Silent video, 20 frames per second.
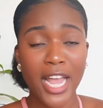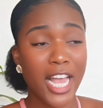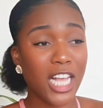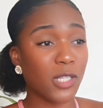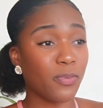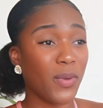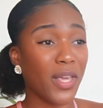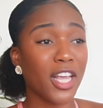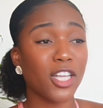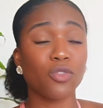It's
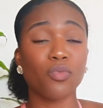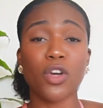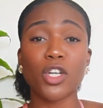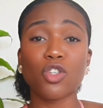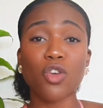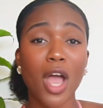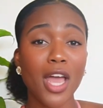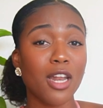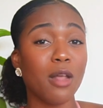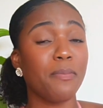because we're
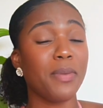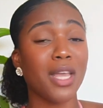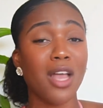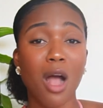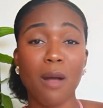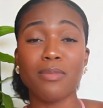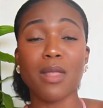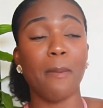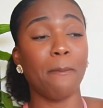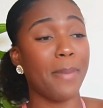trying to
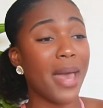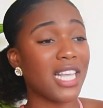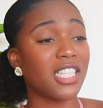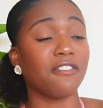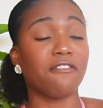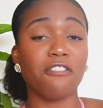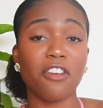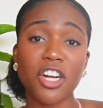become the best